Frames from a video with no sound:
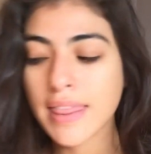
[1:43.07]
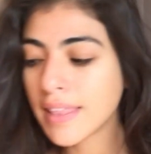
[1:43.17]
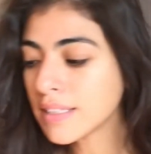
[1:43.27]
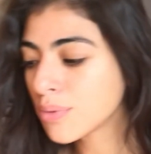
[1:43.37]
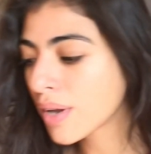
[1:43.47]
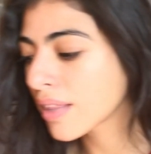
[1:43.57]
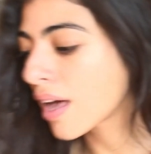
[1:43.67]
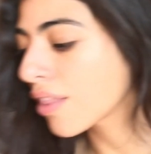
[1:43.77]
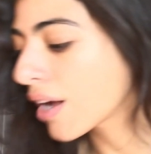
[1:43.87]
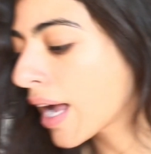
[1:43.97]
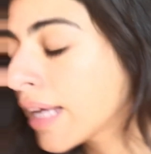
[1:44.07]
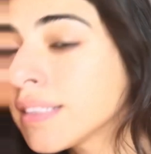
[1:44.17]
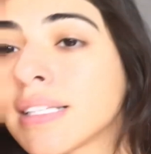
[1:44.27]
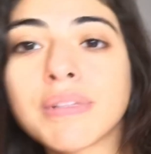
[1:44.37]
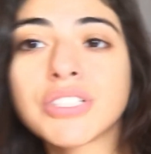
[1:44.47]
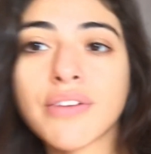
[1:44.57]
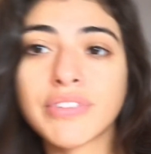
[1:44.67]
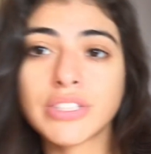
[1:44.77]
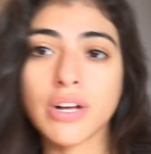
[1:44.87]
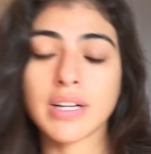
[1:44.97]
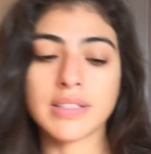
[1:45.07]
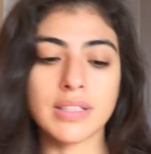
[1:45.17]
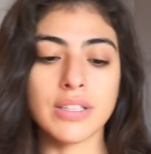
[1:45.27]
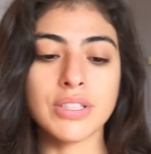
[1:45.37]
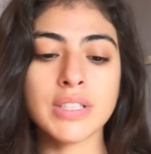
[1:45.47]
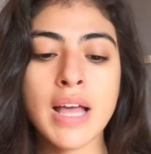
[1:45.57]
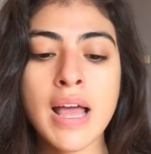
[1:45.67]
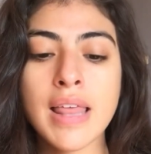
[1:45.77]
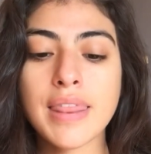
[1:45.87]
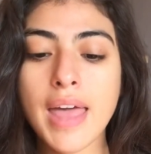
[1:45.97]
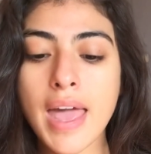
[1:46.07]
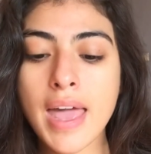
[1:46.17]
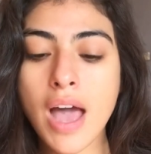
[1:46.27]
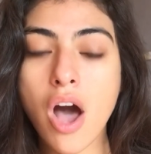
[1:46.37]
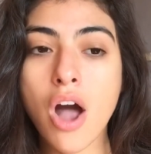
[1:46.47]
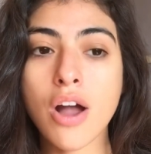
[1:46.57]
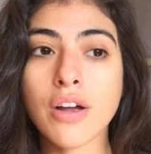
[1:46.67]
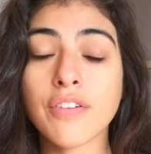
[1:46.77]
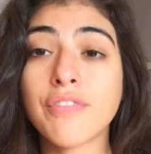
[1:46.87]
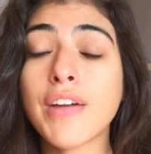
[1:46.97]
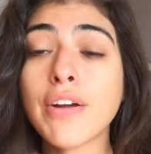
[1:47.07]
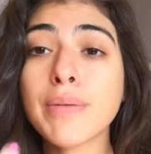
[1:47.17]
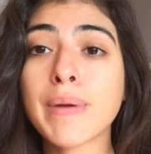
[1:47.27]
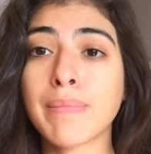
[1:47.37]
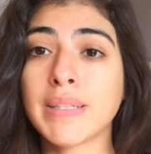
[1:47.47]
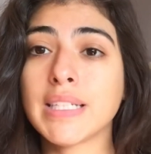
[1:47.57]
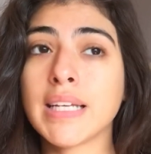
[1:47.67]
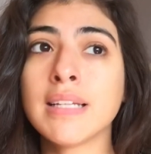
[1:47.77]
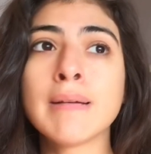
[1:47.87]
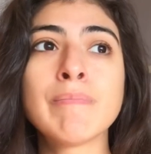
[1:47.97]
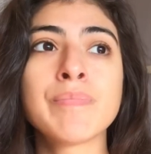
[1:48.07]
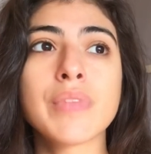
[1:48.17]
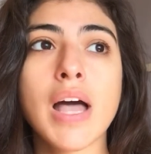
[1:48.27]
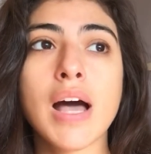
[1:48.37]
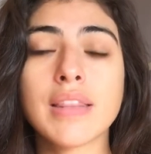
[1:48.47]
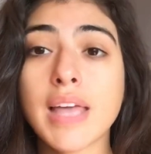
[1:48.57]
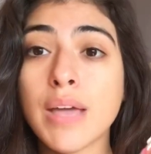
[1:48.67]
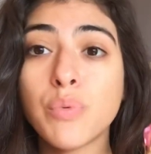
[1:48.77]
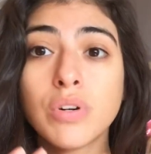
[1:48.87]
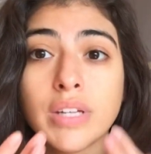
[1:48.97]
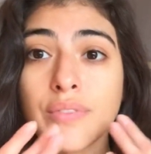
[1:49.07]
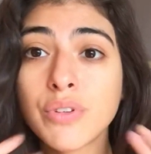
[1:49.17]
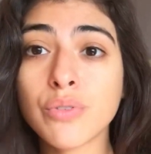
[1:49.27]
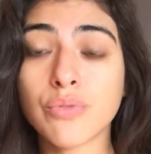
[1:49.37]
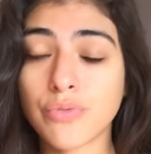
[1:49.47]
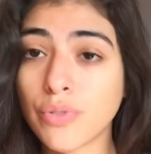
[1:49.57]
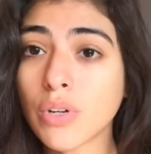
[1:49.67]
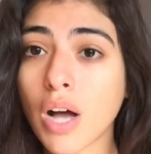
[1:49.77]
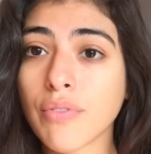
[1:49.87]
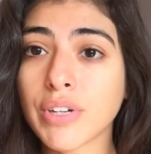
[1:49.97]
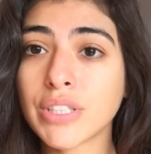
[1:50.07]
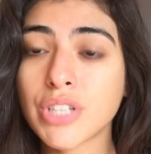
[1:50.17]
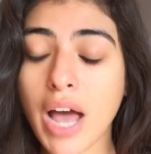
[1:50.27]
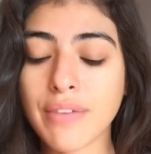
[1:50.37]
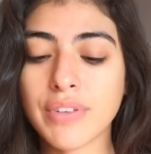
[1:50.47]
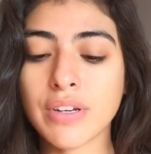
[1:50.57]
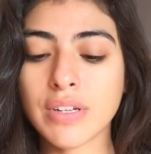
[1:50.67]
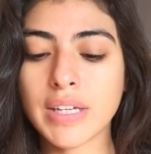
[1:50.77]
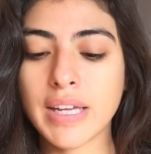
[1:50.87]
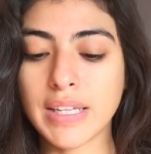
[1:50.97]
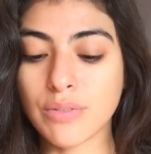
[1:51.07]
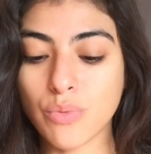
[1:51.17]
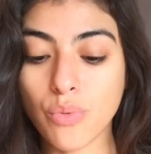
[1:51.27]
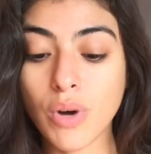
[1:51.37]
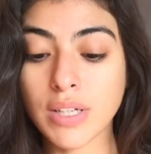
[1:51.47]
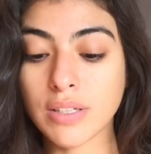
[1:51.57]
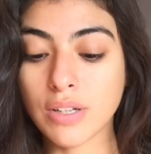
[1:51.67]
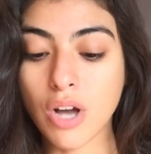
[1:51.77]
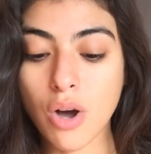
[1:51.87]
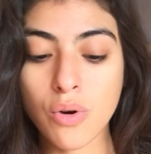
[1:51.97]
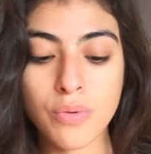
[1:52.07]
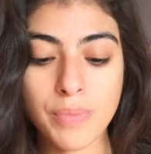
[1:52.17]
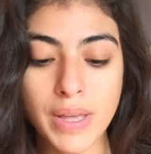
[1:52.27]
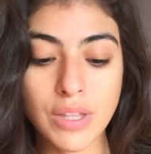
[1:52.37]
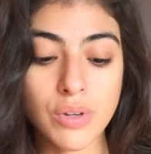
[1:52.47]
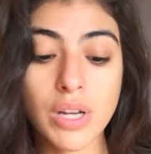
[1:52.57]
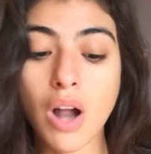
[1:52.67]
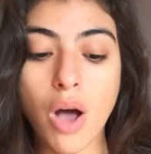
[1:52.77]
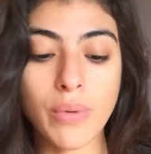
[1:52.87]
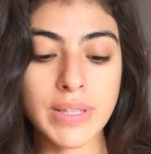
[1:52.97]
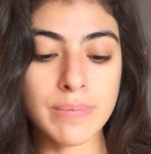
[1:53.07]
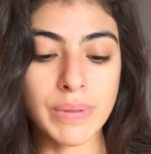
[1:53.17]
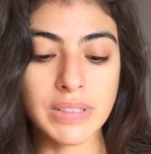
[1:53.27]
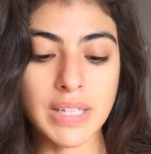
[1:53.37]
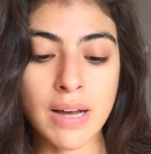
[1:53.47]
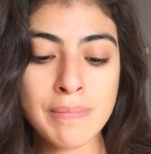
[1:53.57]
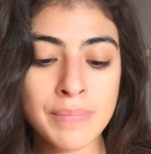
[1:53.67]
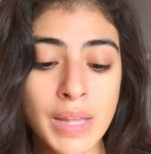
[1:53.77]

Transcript: This one, on the other hand, the Jeffree Star concealers, they are very pigmented. They will give you full coverage, I feel, in one go, and you can always build it up.